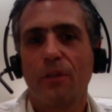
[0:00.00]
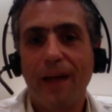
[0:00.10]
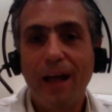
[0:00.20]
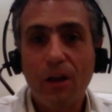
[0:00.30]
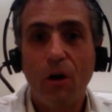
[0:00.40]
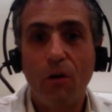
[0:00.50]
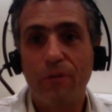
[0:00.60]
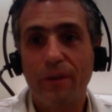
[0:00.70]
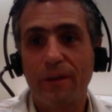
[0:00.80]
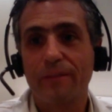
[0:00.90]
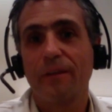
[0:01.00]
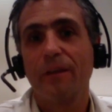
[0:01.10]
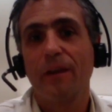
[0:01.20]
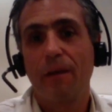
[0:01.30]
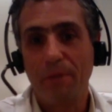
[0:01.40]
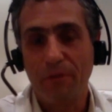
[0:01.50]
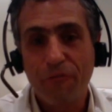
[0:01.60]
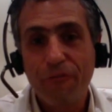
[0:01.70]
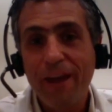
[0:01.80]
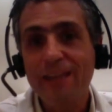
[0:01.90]
That conflict and me
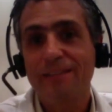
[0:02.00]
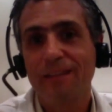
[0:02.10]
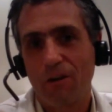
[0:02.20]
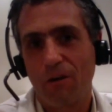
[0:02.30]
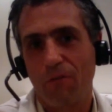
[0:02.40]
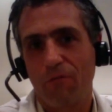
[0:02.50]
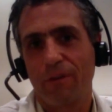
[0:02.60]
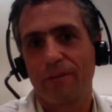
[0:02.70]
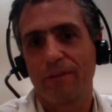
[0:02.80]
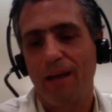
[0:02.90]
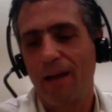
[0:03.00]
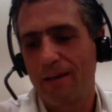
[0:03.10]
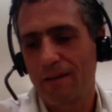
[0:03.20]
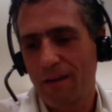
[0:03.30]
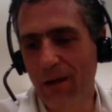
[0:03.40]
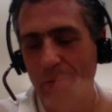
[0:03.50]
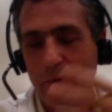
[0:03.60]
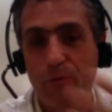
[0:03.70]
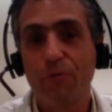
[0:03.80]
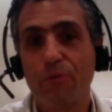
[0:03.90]
facing that conflict and
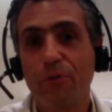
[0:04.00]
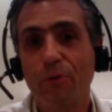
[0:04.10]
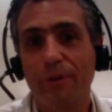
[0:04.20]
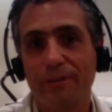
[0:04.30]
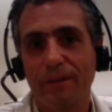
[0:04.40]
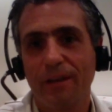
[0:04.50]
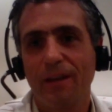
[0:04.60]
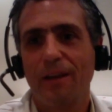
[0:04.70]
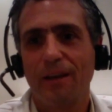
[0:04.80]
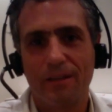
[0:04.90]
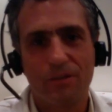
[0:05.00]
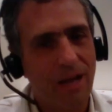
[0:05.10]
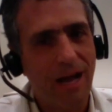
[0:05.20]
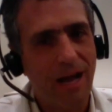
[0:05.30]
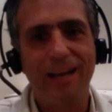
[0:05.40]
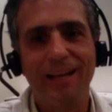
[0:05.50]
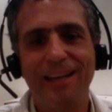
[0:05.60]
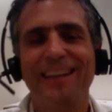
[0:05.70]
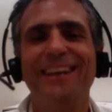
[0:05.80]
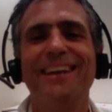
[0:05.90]
coming through it is highly
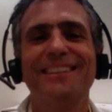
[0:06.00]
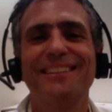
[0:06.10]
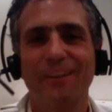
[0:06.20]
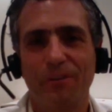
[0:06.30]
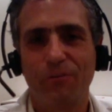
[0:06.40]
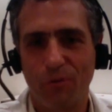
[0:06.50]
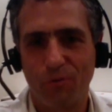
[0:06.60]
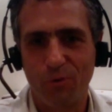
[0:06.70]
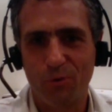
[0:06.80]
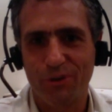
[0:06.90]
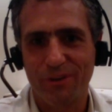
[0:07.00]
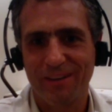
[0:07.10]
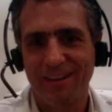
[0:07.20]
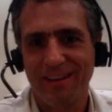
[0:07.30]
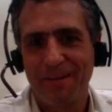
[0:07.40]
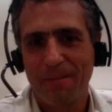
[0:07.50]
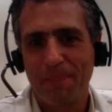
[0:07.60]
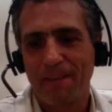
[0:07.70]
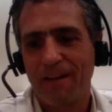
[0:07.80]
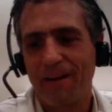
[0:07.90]
necessary for evolution.
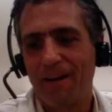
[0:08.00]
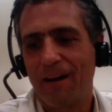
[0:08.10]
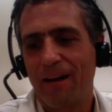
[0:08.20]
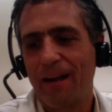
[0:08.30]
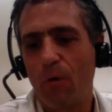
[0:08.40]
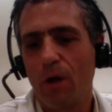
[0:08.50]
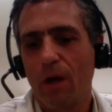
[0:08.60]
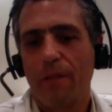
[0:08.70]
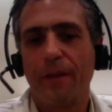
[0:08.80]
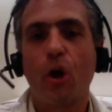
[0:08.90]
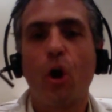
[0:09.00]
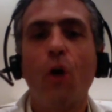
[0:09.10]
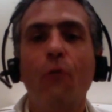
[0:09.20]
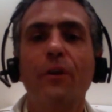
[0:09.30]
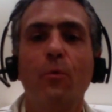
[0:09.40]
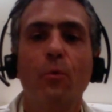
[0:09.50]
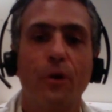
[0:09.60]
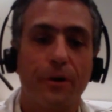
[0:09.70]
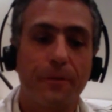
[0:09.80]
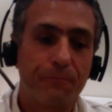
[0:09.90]
Now, the conflict
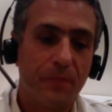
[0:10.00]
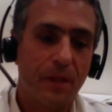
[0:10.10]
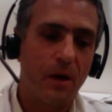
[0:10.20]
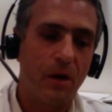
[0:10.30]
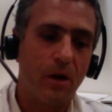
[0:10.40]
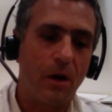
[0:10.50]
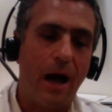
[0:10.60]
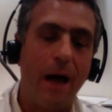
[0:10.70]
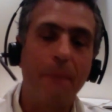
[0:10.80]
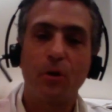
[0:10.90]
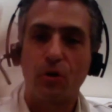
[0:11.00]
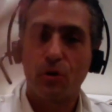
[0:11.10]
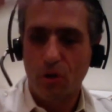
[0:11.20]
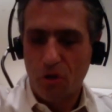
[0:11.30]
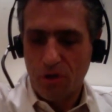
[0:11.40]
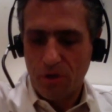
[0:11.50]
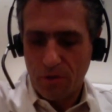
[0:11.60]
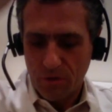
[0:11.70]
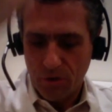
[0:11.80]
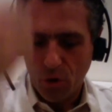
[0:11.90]
where I'm gonna
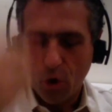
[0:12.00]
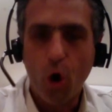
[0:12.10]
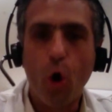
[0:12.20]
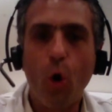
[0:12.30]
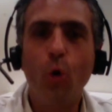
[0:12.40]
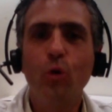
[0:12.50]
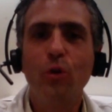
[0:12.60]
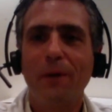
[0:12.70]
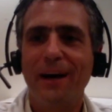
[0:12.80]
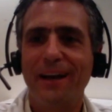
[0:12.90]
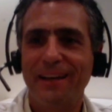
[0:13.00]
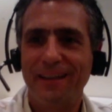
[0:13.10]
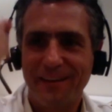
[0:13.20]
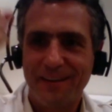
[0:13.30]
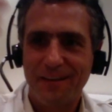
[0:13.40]
hold my